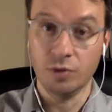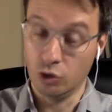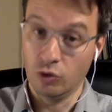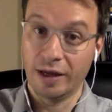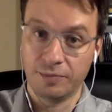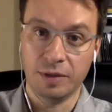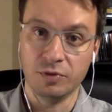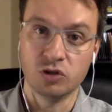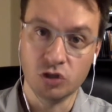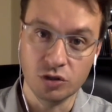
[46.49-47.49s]
You like
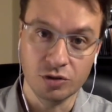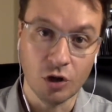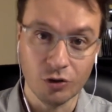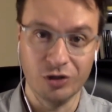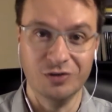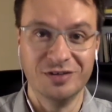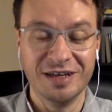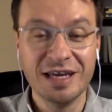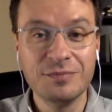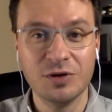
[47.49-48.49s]
people to know you, to
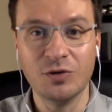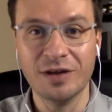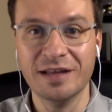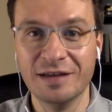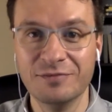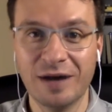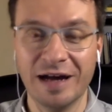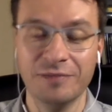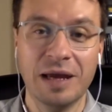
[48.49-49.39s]
keep you in, in mind.